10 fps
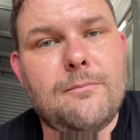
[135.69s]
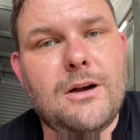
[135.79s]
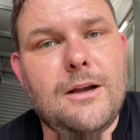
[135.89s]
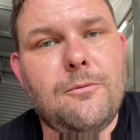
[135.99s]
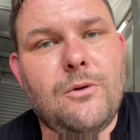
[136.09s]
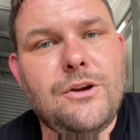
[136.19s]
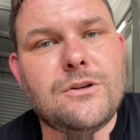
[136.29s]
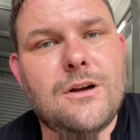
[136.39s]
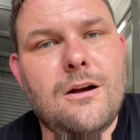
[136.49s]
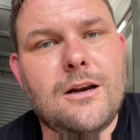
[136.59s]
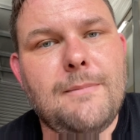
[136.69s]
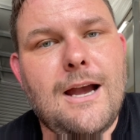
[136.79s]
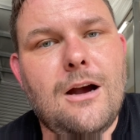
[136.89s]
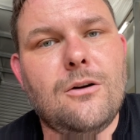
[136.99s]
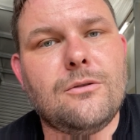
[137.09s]
But when you're talking
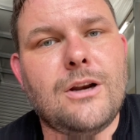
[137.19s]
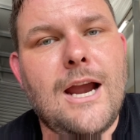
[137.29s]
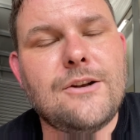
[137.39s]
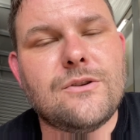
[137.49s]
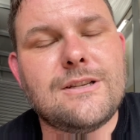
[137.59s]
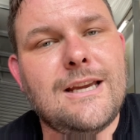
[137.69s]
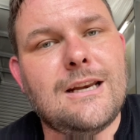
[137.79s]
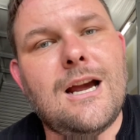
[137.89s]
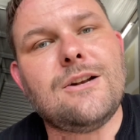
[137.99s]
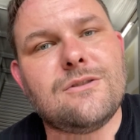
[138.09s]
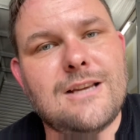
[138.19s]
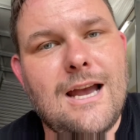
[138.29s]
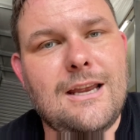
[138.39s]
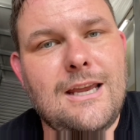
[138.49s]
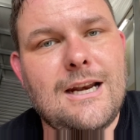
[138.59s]
about nitrous, getting nitrous
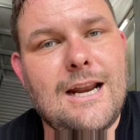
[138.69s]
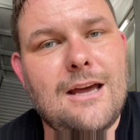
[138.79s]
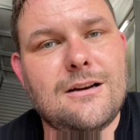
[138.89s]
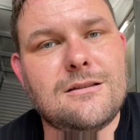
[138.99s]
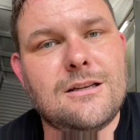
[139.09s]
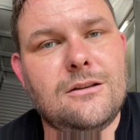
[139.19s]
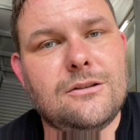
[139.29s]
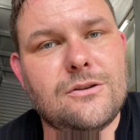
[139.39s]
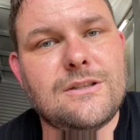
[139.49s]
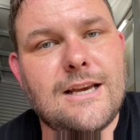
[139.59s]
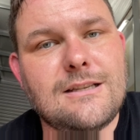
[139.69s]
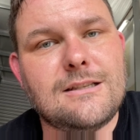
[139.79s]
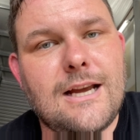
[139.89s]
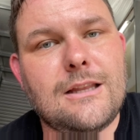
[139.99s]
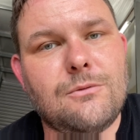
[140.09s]
out in and out of the cylinders, that's
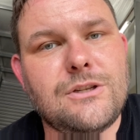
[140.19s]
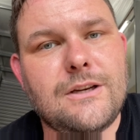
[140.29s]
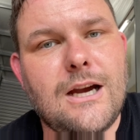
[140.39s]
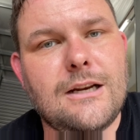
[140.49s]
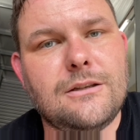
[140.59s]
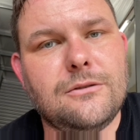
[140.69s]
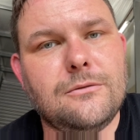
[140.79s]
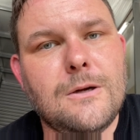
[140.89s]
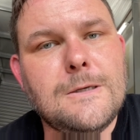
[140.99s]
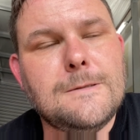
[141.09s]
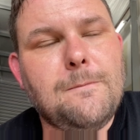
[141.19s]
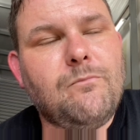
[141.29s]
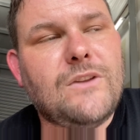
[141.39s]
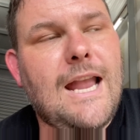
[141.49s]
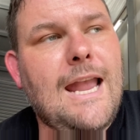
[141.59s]
exactly what you got to do.
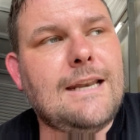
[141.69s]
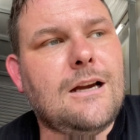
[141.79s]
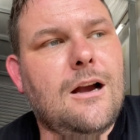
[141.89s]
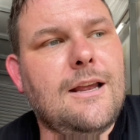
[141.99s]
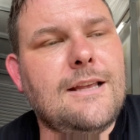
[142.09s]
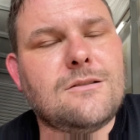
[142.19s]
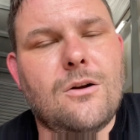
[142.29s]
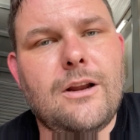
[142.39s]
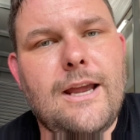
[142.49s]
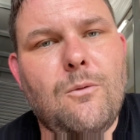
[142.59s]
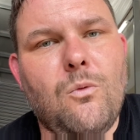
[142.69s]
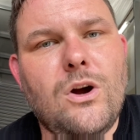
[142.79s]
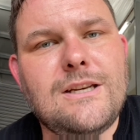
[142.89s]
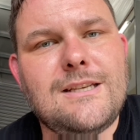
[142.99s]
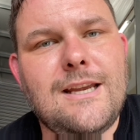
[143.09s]
And it's on a
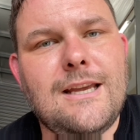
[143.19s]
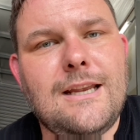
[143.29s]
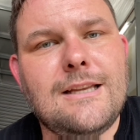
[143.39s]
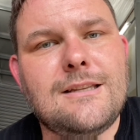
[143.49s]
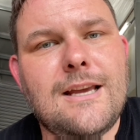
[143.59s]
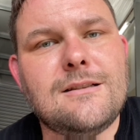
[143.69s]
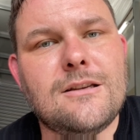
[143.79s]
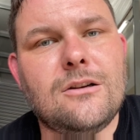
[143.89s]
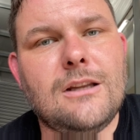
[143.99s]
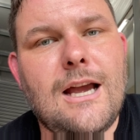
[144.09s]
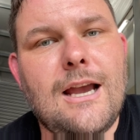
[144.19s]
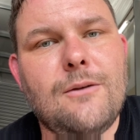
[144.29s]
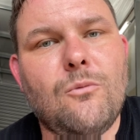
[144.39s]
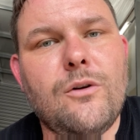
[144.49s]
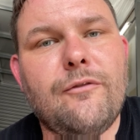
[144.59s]
110 intake center
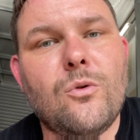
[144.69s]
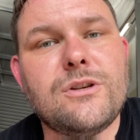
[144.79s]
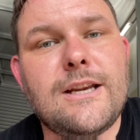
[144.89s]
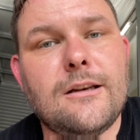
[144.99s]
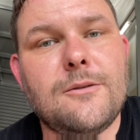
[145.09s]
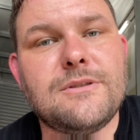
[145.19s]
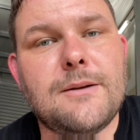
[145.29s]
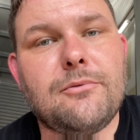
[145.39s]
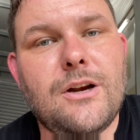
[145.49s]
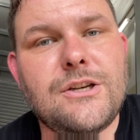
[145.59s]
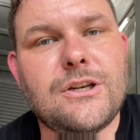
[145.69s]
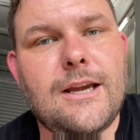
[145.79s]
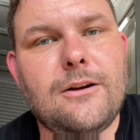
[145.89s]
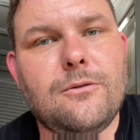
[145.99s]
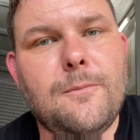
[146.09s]
line, 114 lobe separation
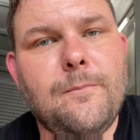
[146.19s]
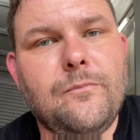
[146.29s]
angle.